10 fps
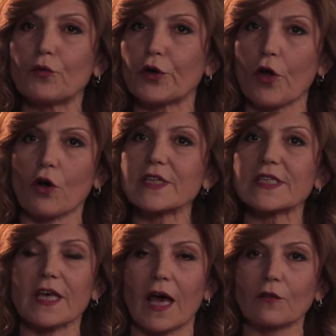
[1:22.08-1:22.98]
for
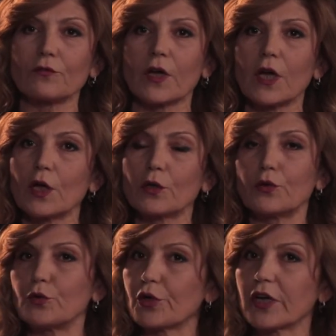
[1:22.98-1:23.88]
yourself
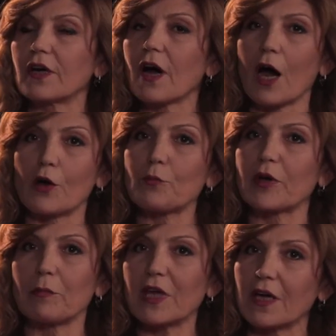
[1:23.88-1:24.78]
during our
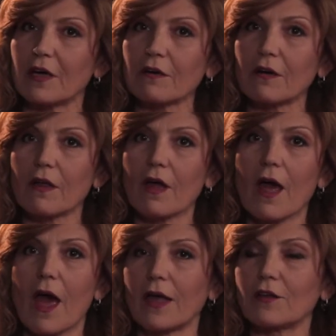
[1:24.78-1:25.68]
premiere
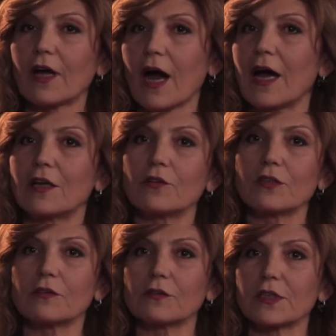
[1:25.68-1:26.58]
and Cannes
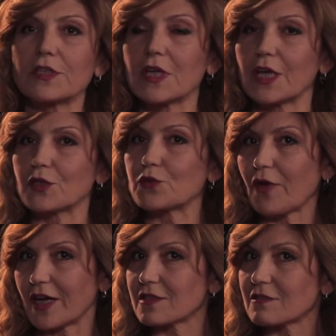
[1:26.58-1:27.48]
Series
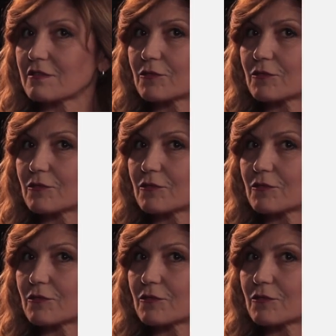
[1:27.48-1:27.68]
Fest.